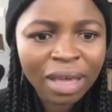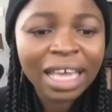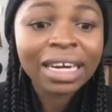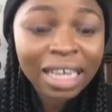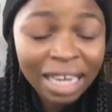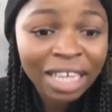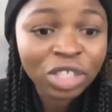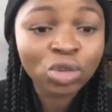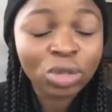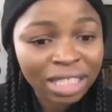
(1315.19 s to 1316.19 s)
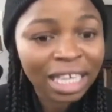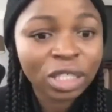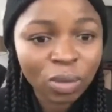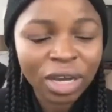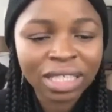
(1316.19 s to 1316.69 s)
in relation to
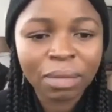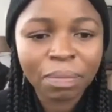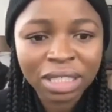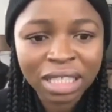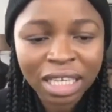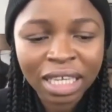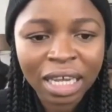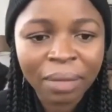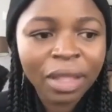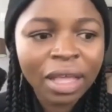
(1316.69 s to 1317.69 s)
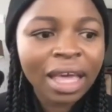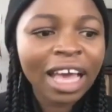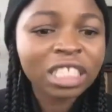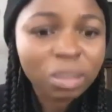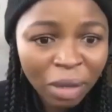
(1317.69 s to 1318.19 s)
sex workers in particular,
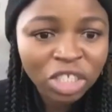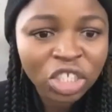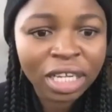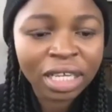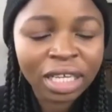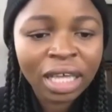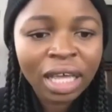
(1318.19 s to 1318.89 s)
especially